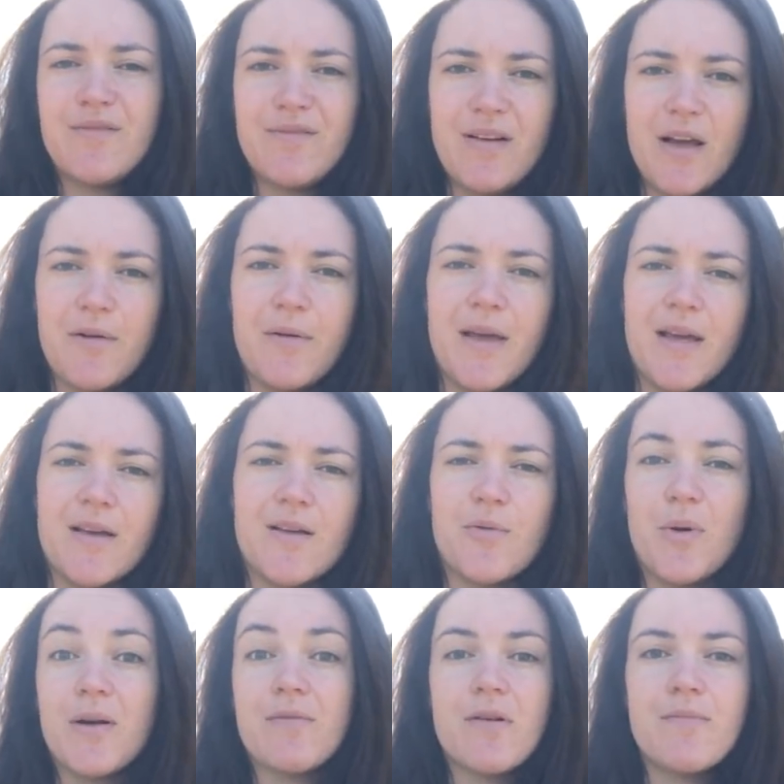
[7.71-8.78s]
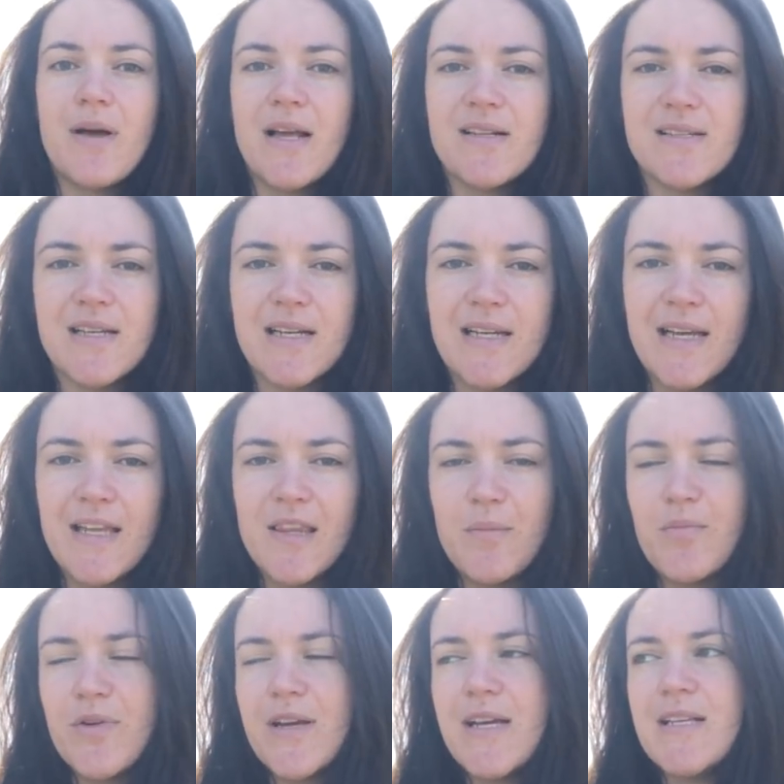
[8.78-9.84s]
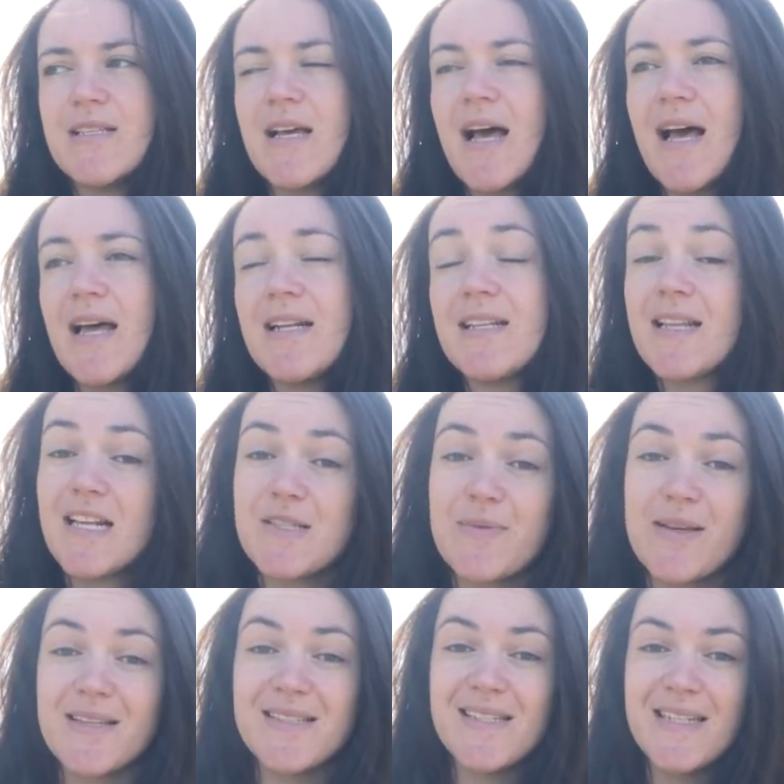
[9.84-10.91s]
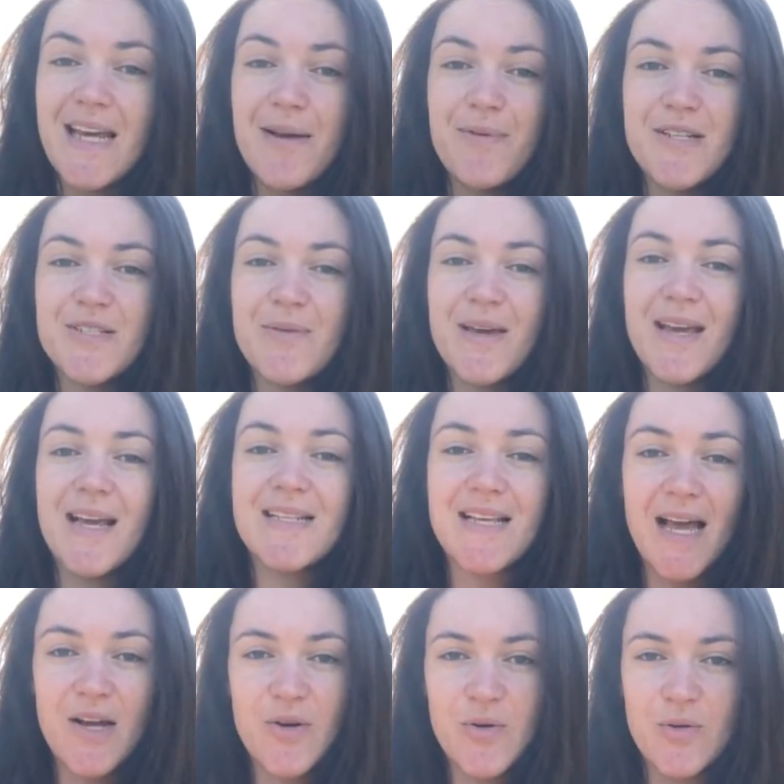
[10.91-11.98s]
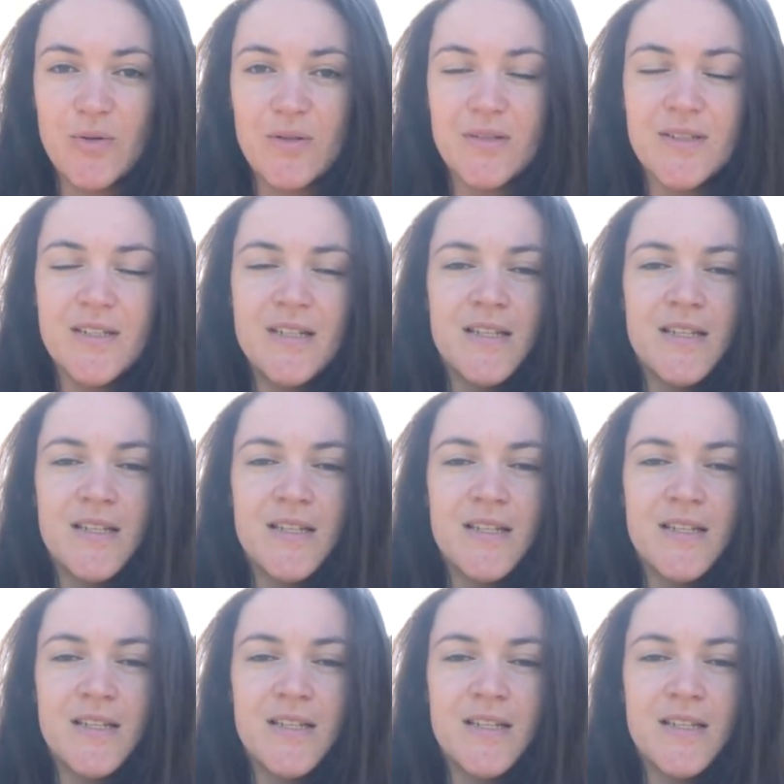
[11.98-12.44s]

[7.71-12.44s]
flowing quite romantically in the breeze, and that's because today we're doing a tack haul.